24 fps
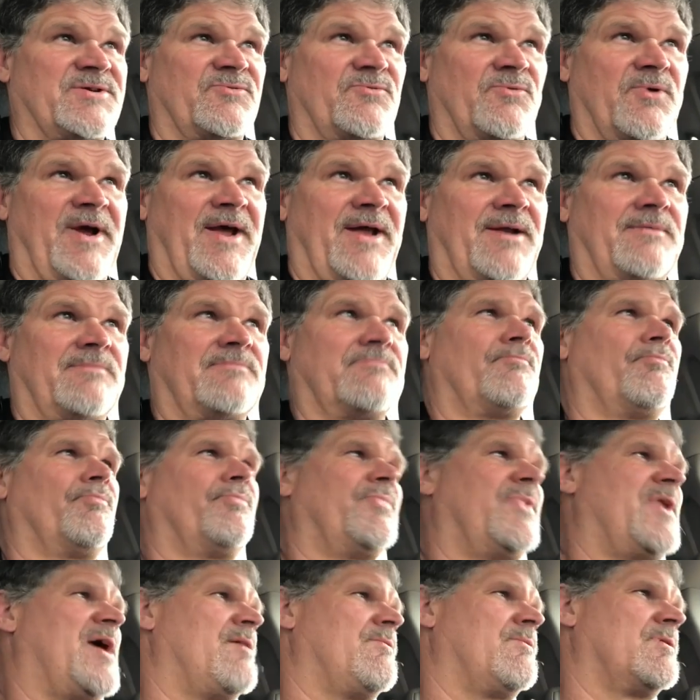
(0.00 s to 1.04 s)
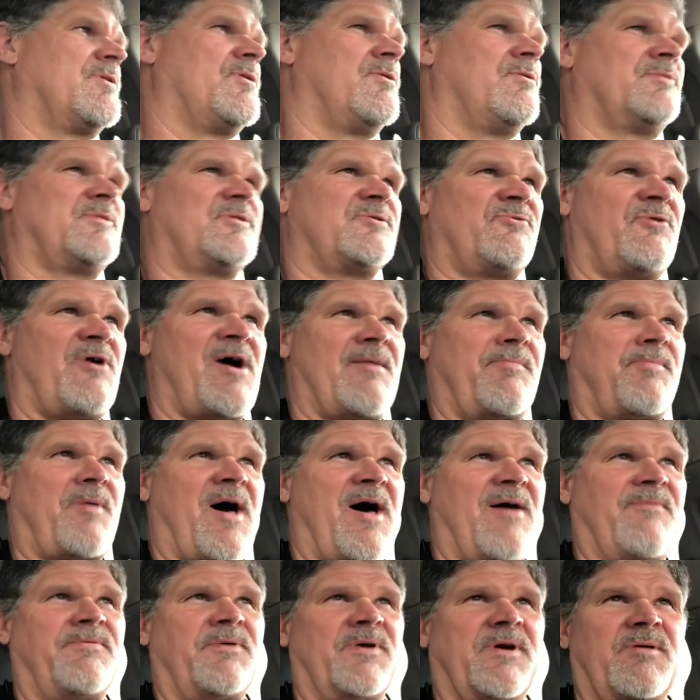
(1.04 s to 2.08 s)
rent now we're going to drop
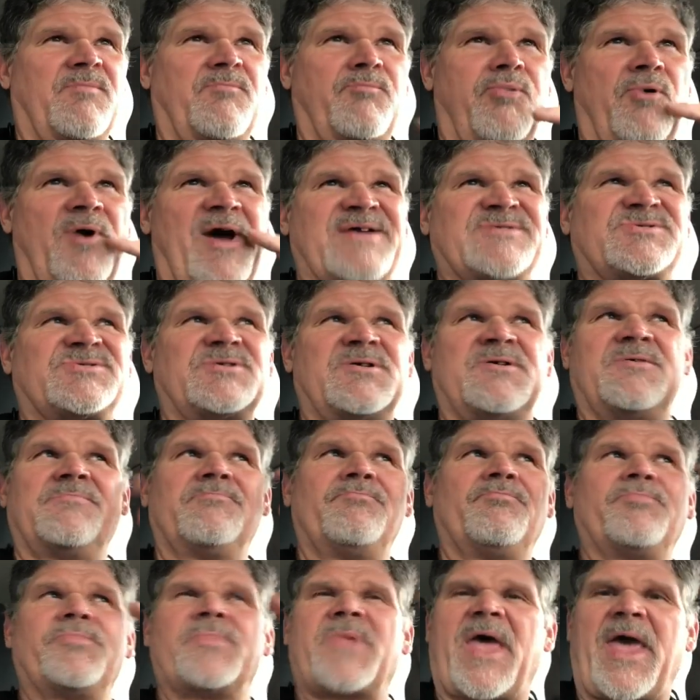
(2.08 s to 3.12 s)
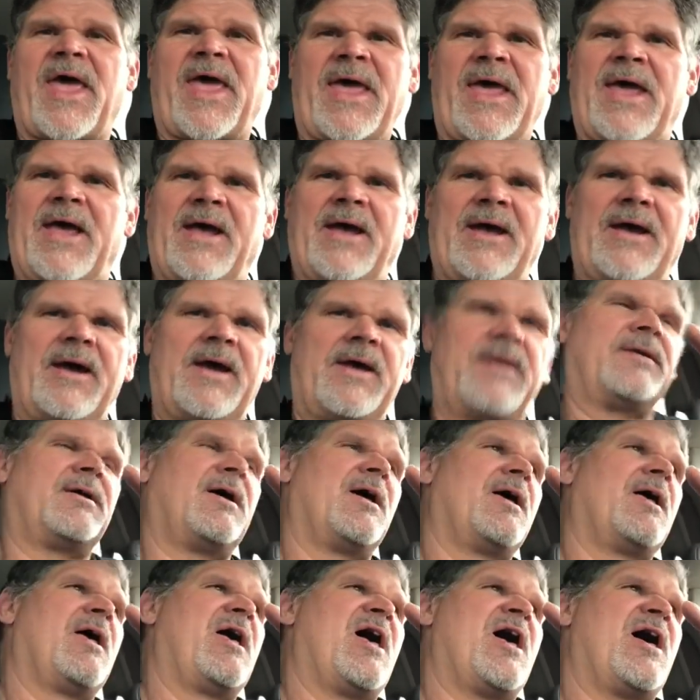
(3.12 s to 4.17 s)
off a compressor and
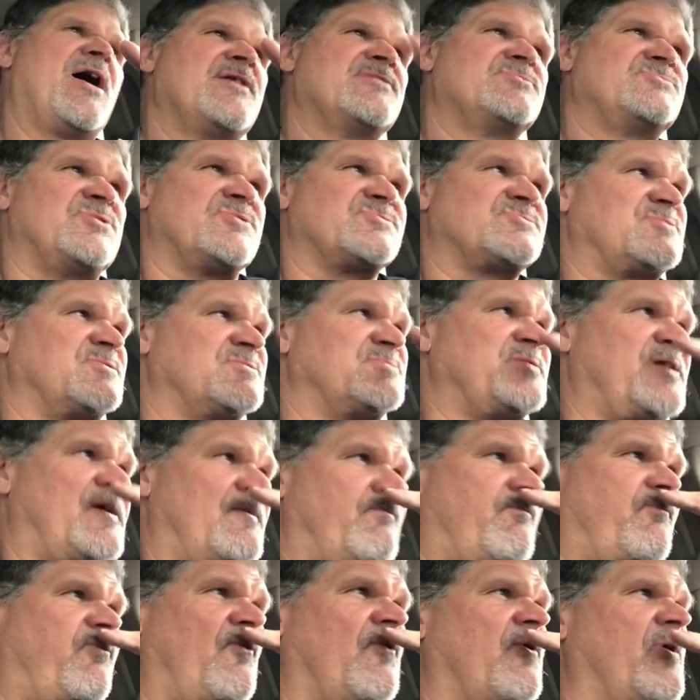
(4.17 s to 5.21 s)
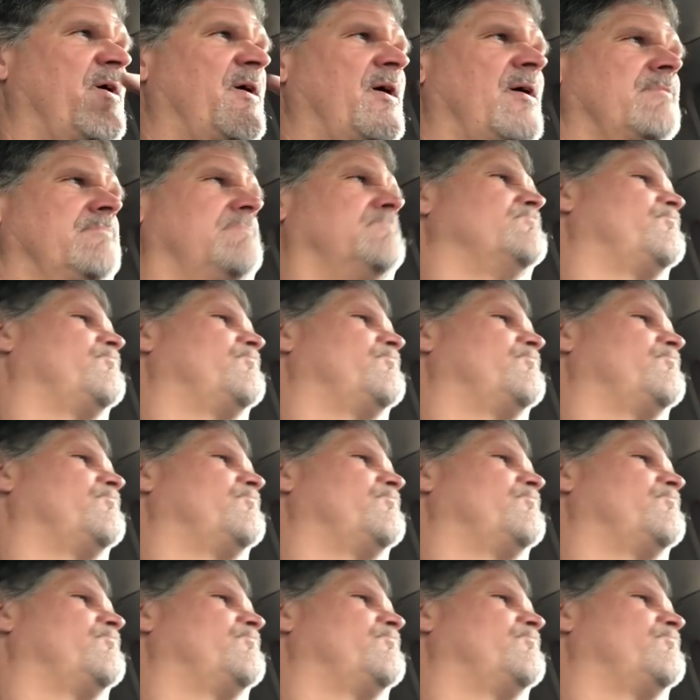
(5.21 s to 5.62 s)
just a tip for you.